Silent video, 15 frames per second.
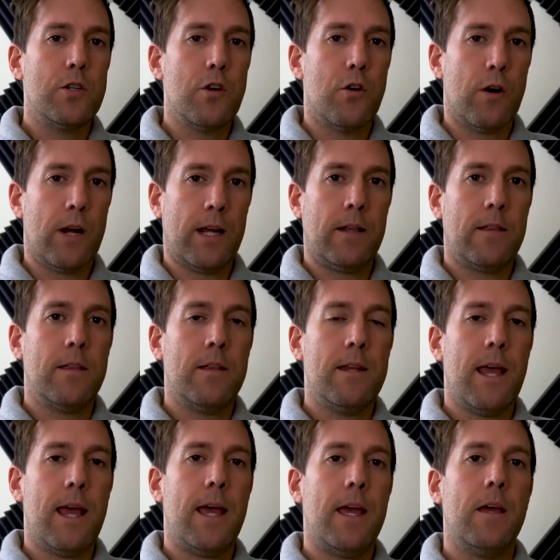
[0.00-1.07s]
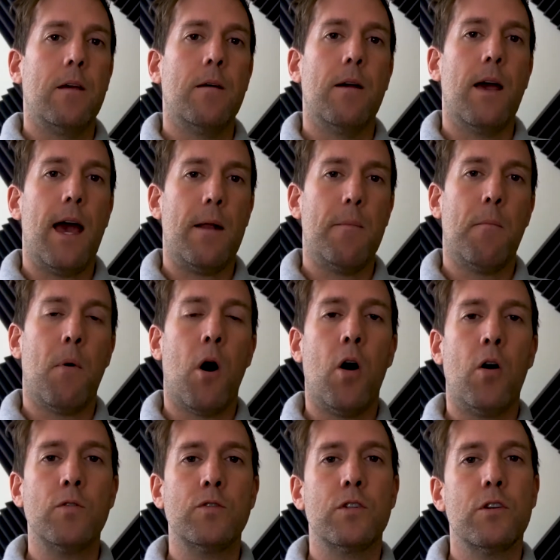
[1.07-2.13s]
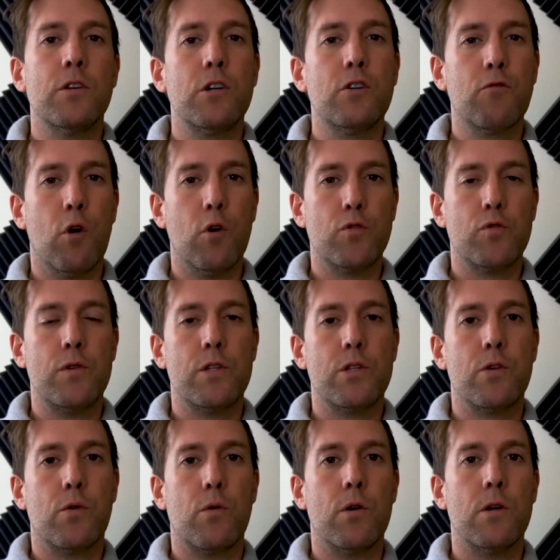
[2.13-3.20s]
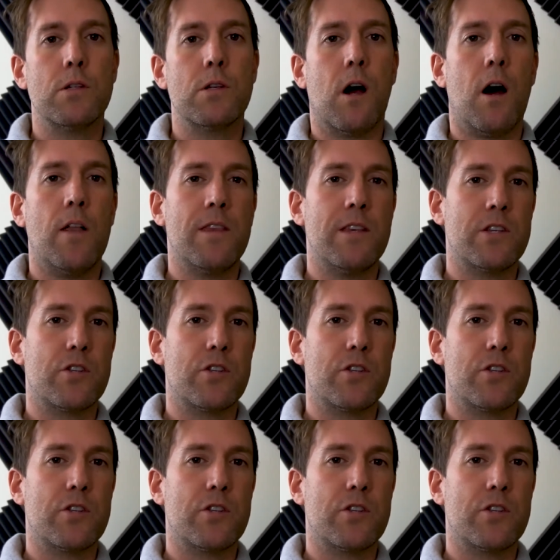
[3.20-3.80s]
during the day at malls, grocery stores, on the